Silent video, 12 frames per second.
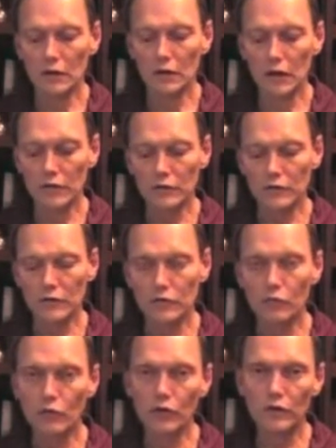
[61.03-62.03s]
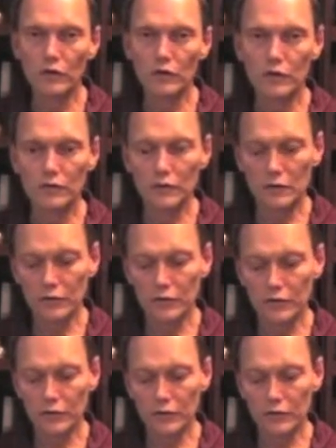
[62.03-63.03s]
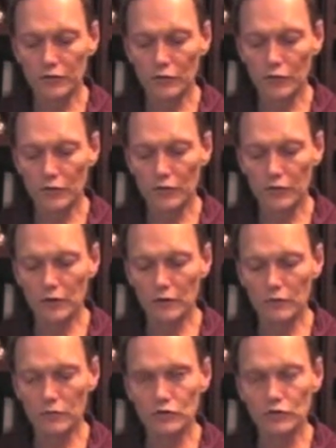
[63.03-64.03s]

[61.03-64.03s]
I started smoking at around 13 or 14, was